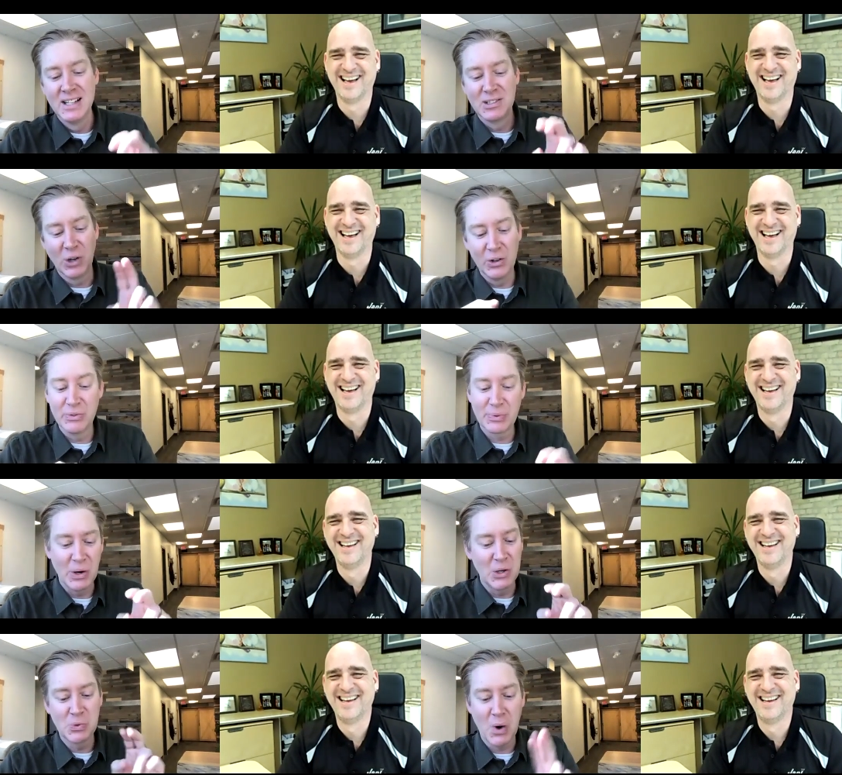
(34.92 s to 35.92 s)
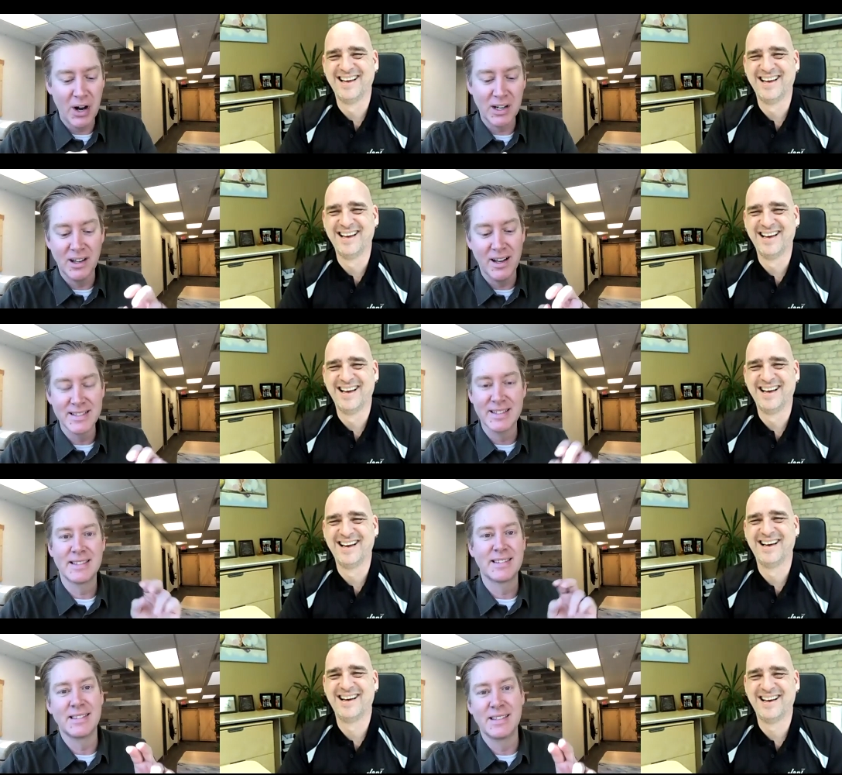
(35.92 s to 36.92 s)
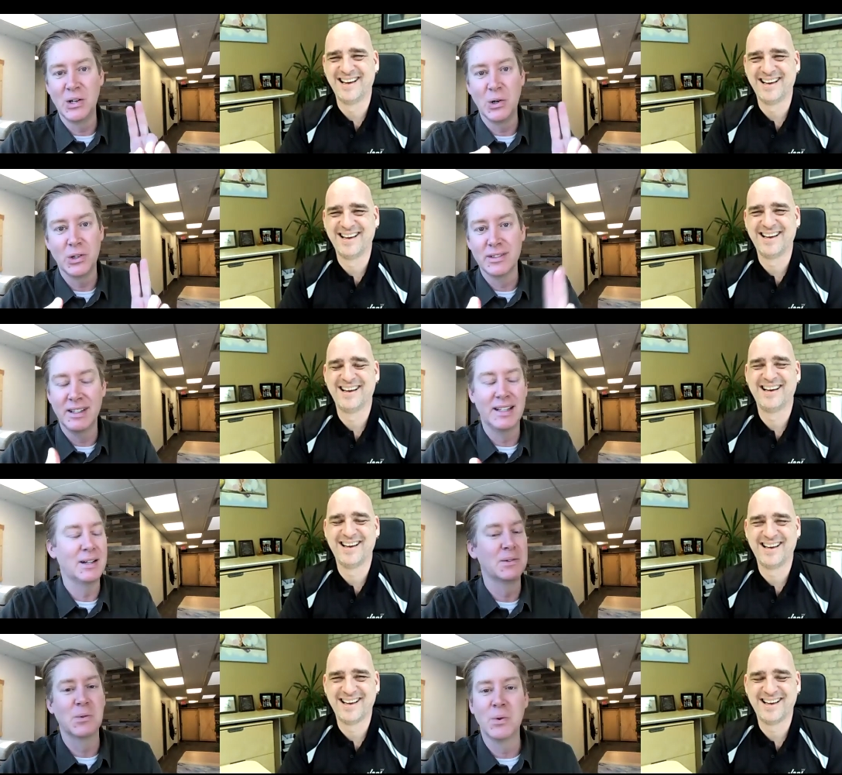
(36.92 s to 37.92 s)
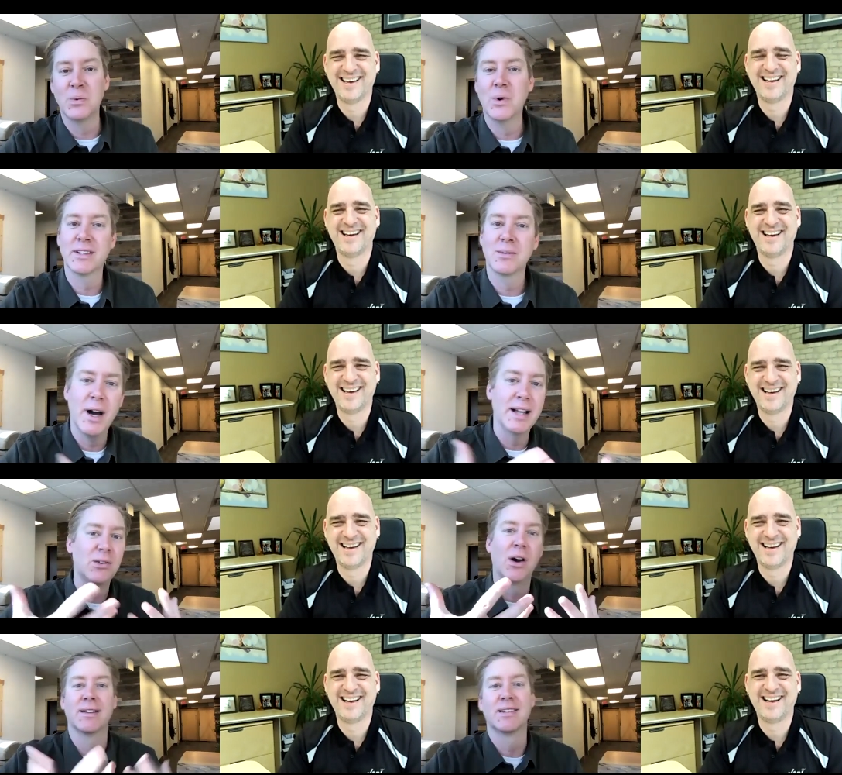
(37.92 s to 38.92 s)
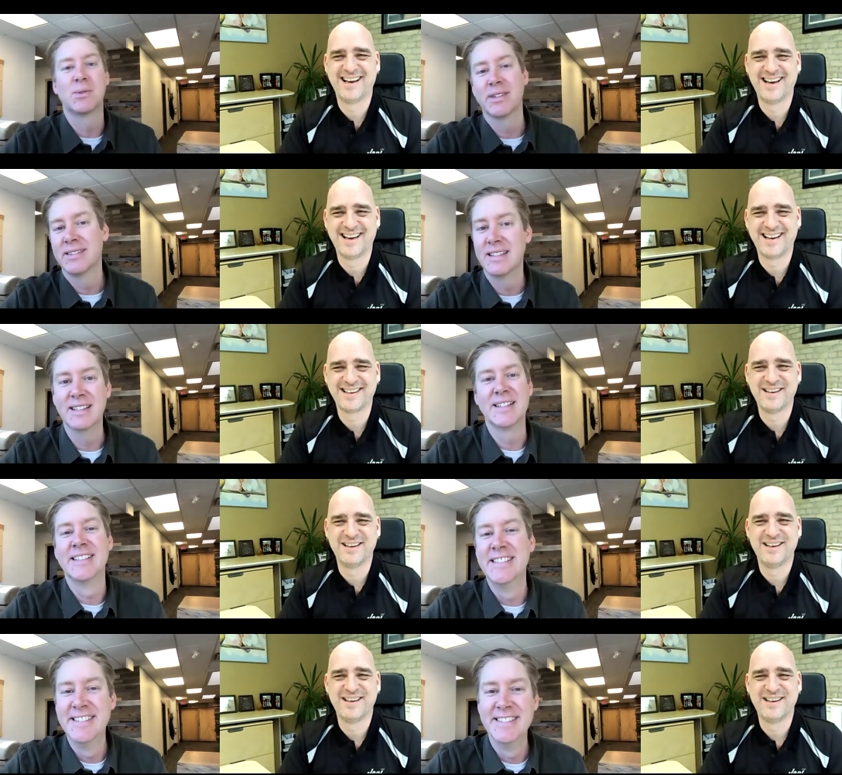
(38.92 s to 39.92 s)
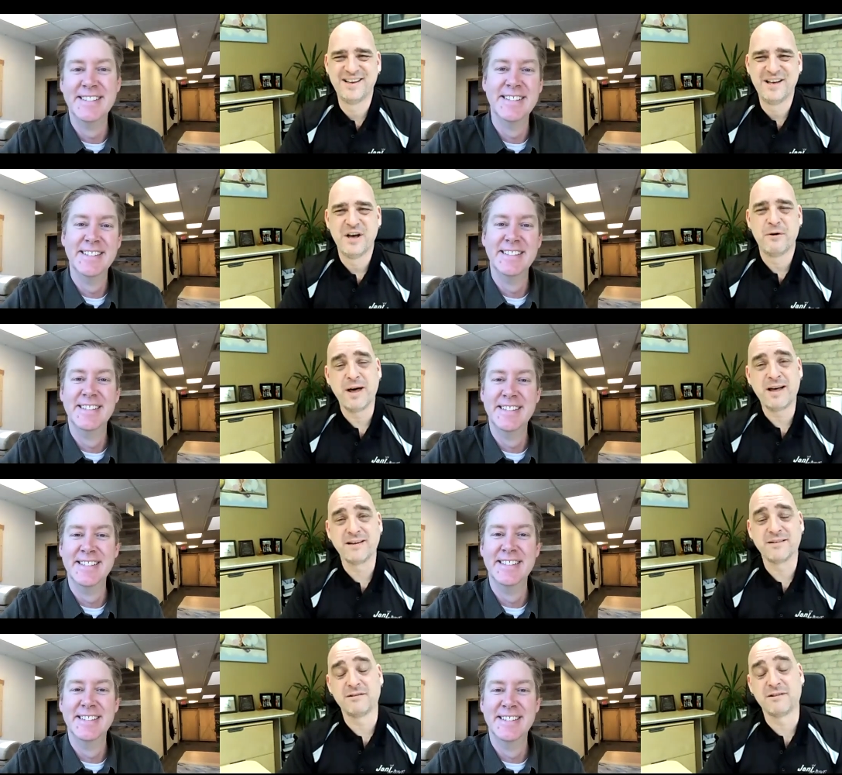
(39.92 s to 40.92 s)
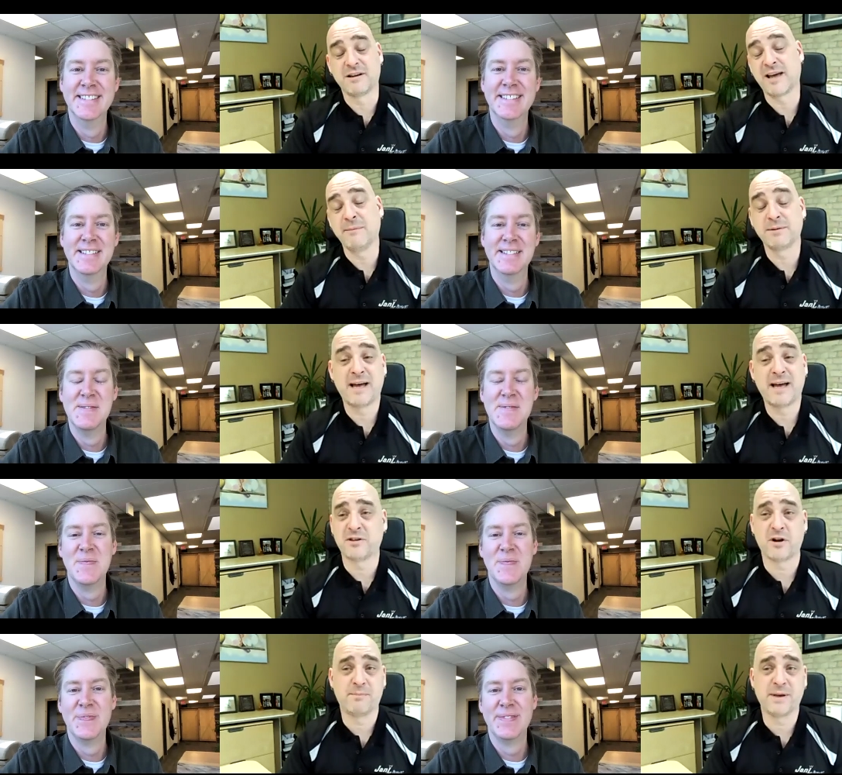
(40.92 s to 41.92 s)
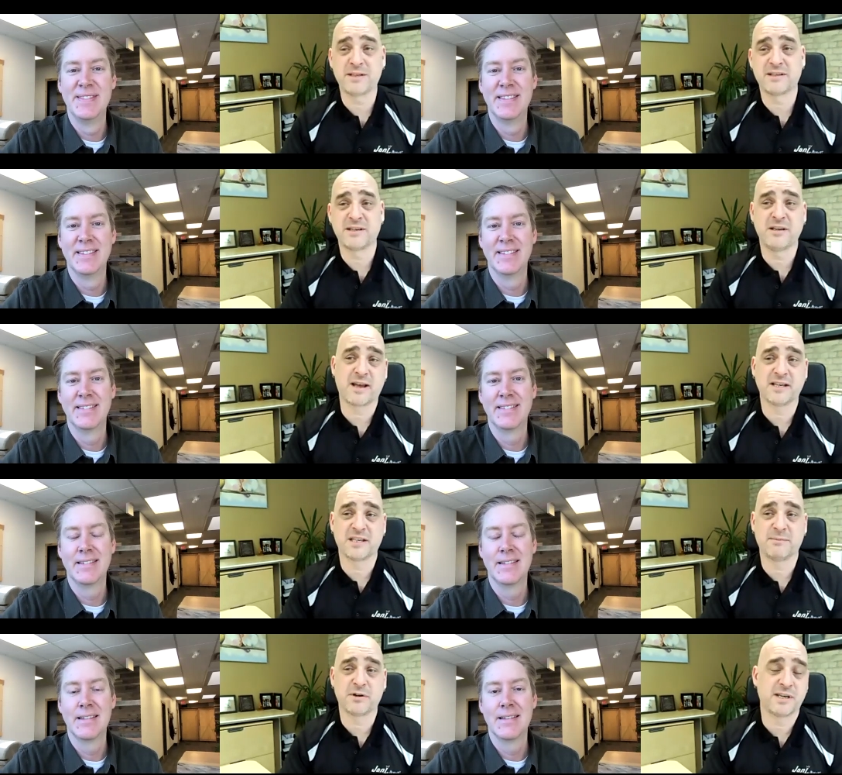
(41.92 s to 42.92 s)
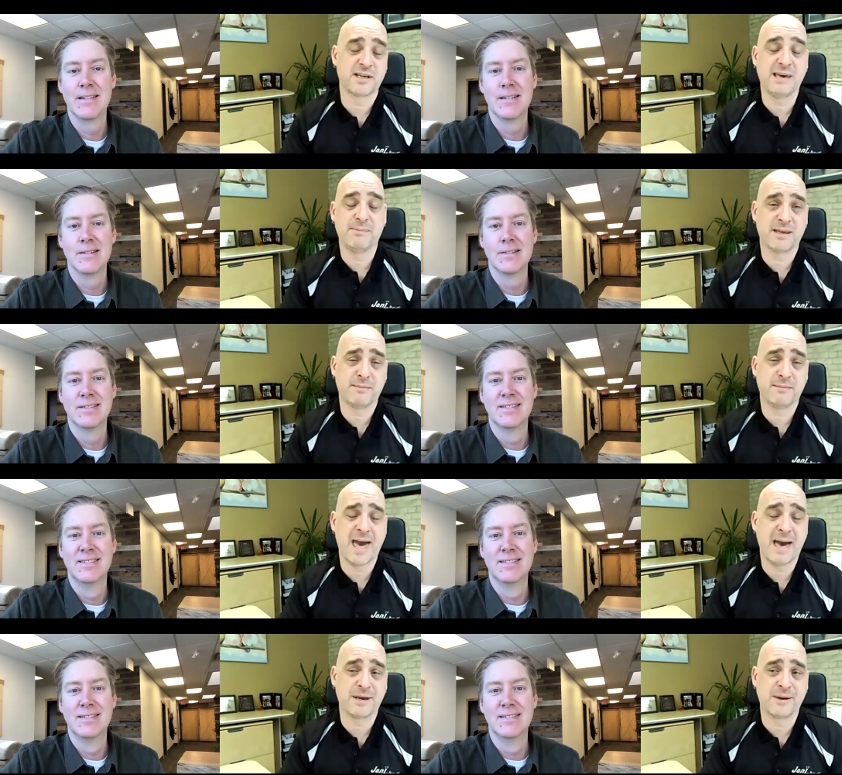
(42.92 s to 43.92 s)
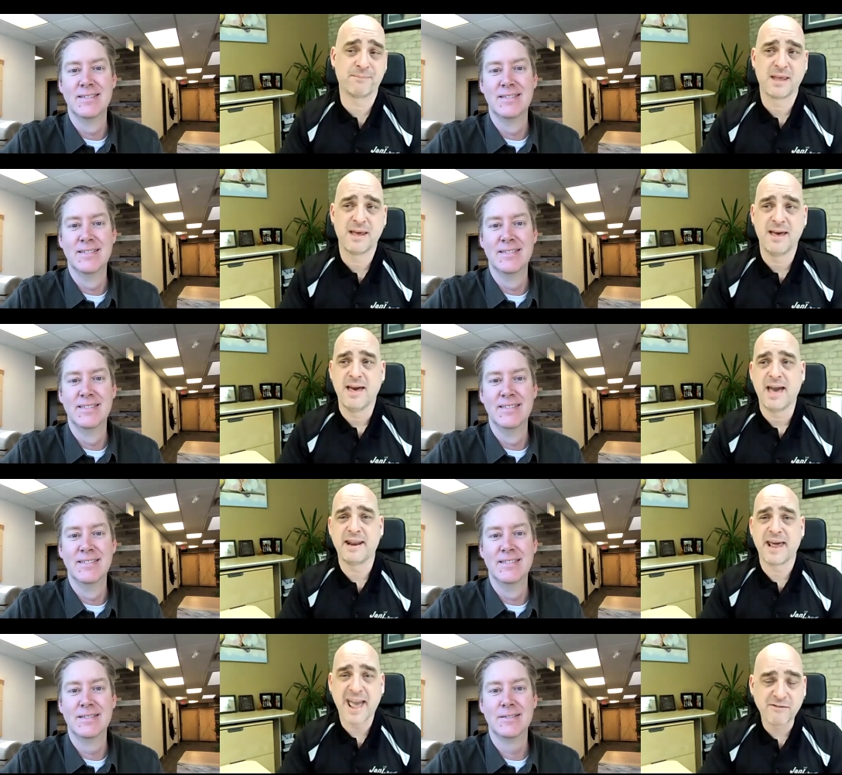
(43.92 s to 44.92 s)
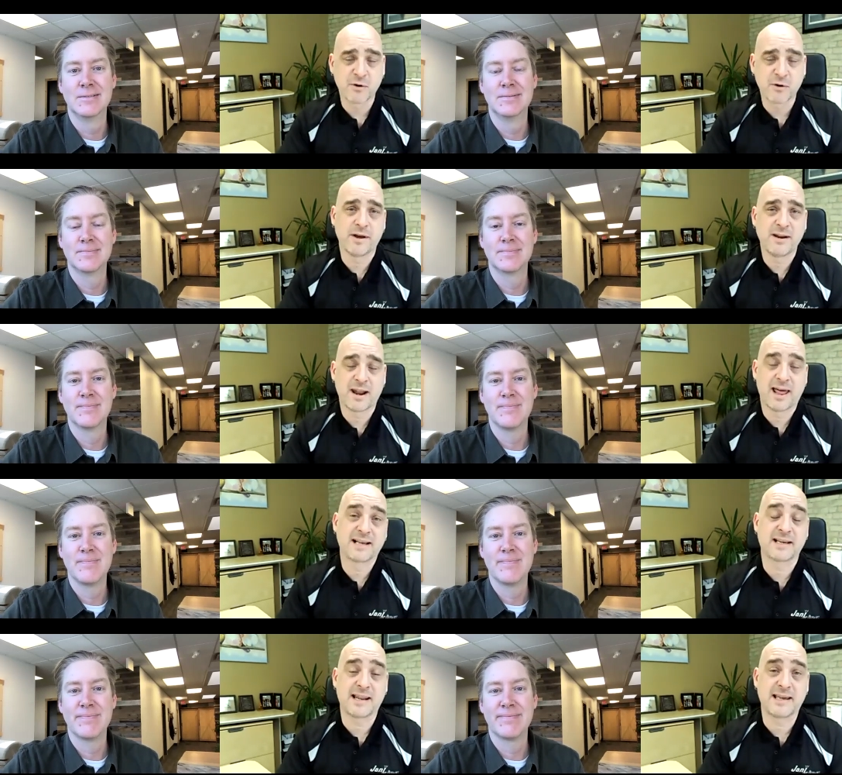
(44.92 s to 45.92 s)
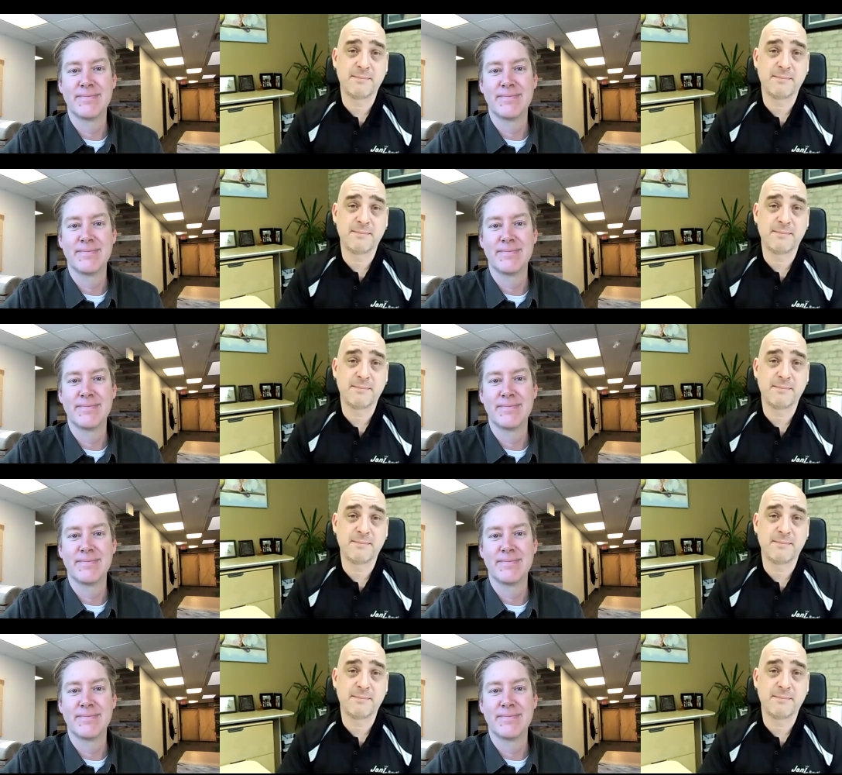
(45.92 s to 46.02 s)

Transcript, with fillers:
Speaker 1: Golden thrones, water closets. You know, uh, what? Why toilets? What's the deal?
Speaker 2: Well, it comes down to your business and your customers and keeping them happy. And everyone likes a clean